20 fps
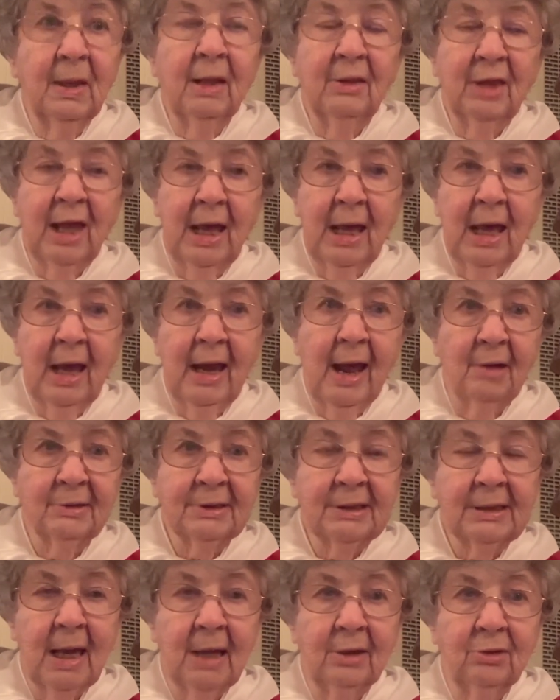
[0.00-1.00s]
They had
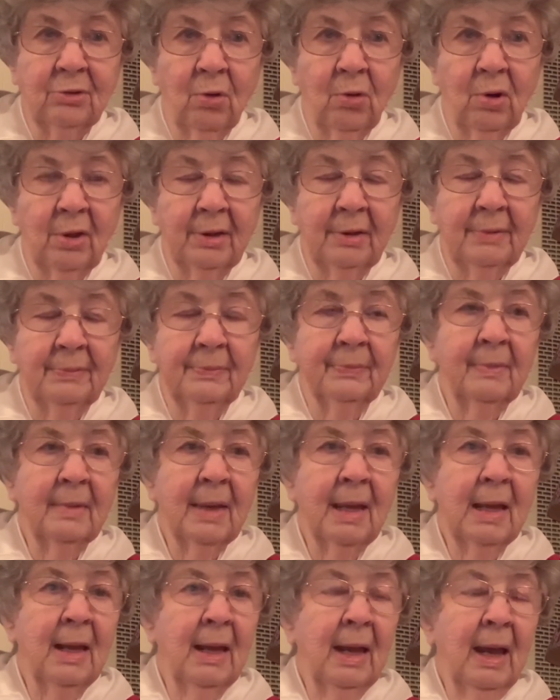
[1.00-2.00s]
outside toilet,
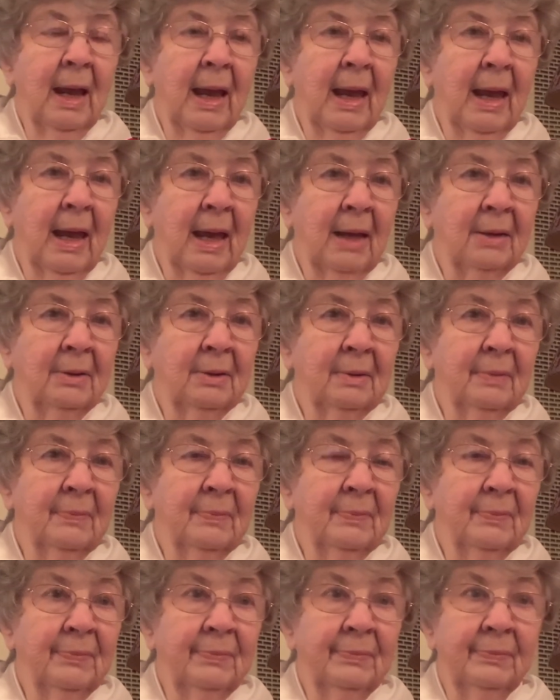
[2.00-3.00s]
and
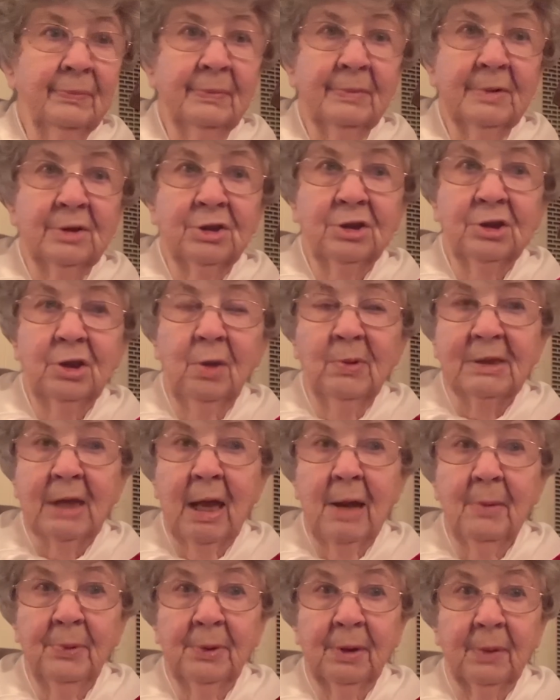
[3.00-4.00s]
she was
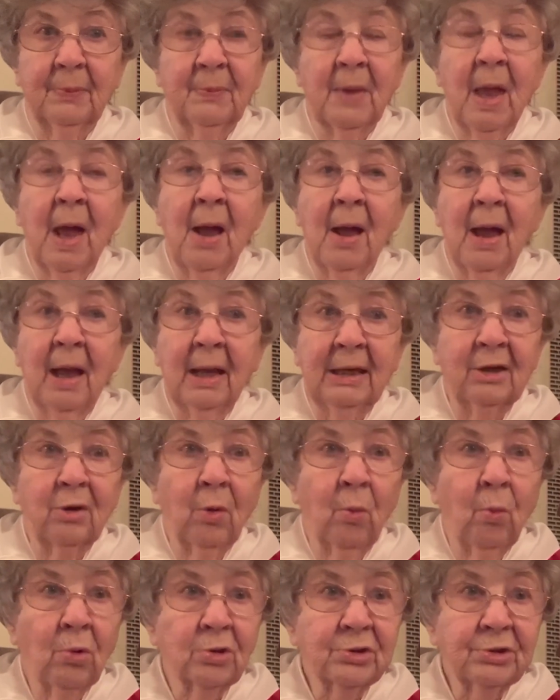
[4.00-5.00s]
able to get a
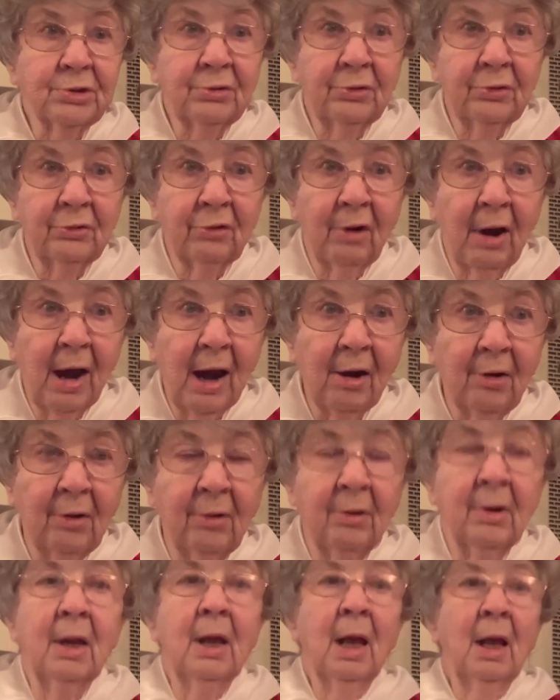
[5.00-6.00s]
washer and dryer.
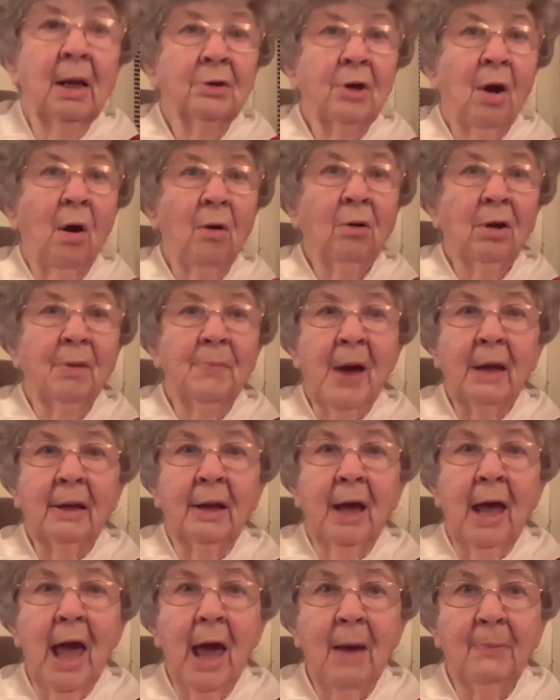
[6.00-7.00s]
Talk about a
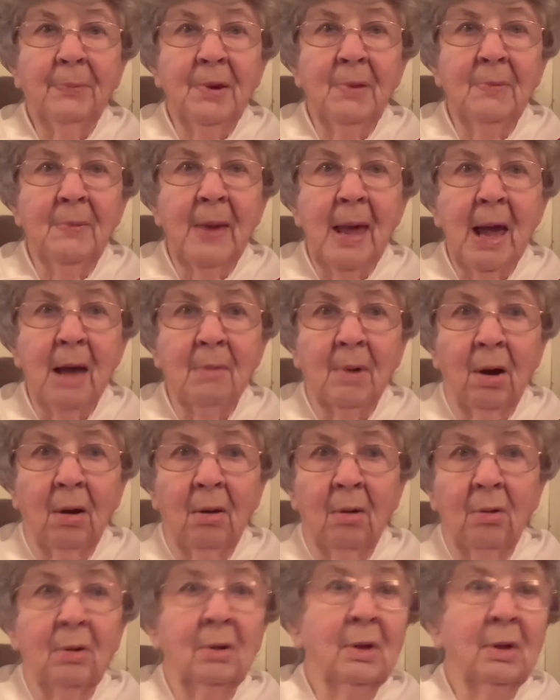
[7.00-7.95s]
happy mammal.